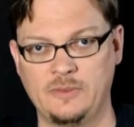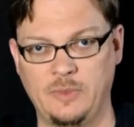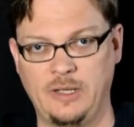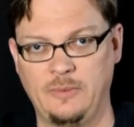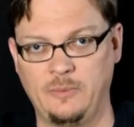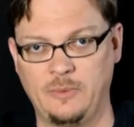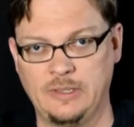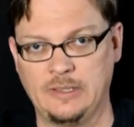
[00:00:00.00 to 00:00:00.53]
And what
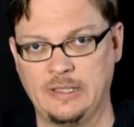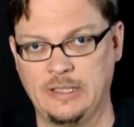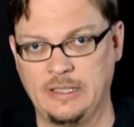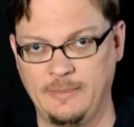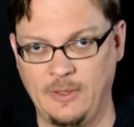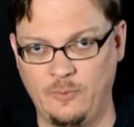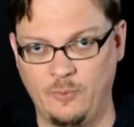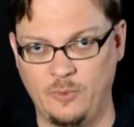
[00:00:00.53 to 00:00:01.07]
I really like
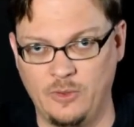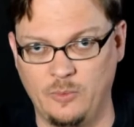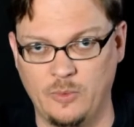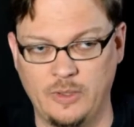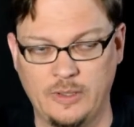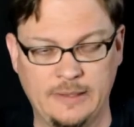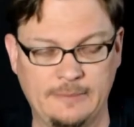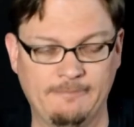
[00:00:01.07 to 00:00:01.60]
about Rogue
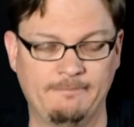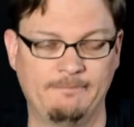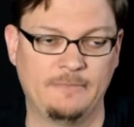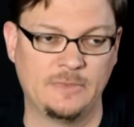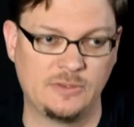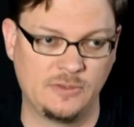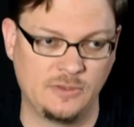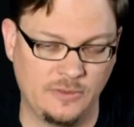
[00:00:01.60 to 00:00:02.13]
One,
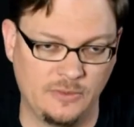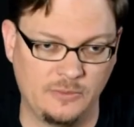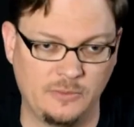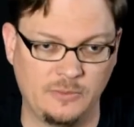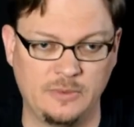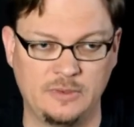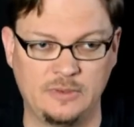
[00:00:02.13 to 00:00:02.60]
Solo,